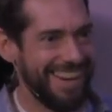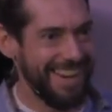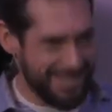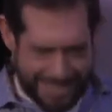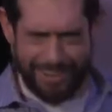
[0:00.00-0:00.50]

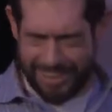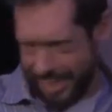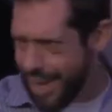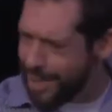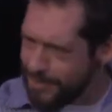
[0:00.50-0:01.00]
It's still a
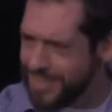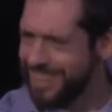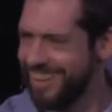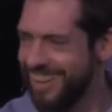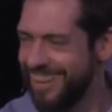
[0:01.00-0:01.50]
gift.
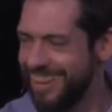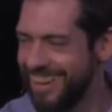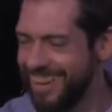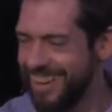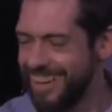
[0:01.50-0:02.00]

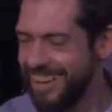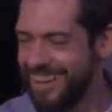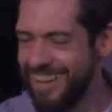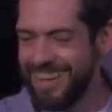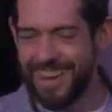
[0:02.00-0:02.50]

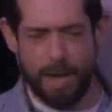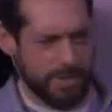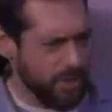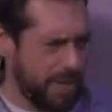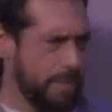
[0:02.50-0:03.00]
I'm
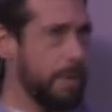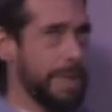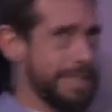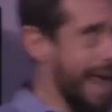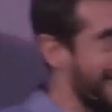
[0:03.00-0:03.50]
still giving him a
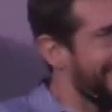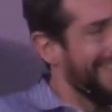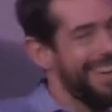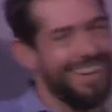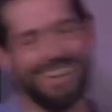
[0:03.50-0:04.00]
talent.